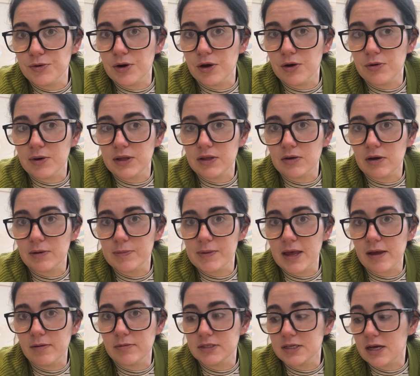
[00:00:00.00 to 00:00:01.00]
know whether I'll be
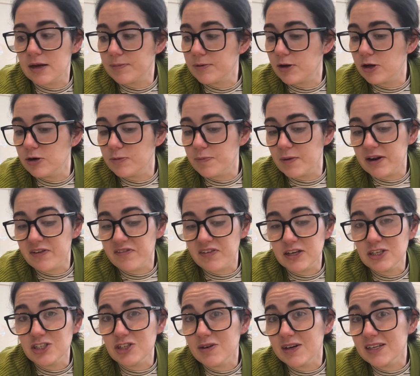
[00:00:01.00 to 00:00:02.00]
able to upload. But if I
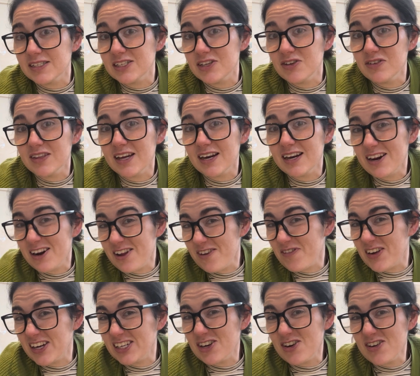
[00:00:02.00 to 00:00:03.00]
do, I'll see you then. And if
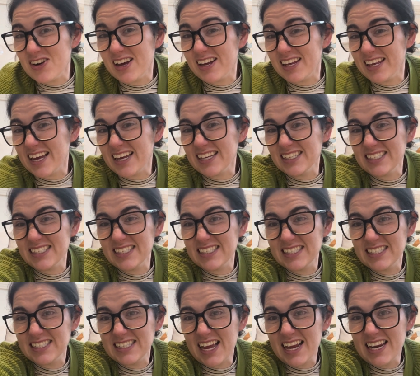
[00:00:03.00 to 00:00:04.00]
I don't, I
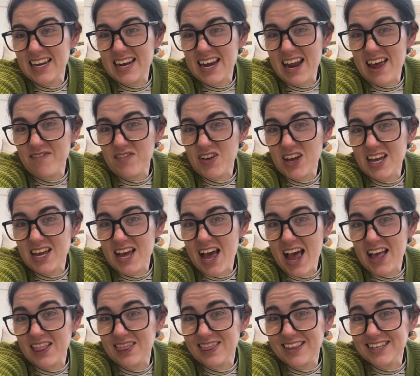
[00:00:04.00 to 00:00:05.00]
guess I never
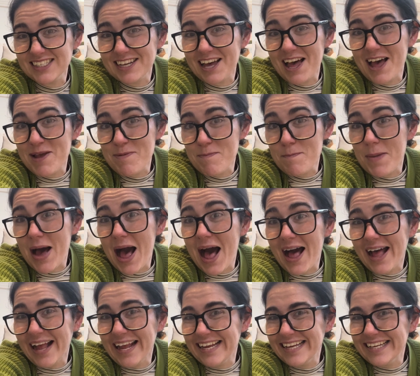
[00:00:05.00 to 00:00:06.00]
had the time. Bye.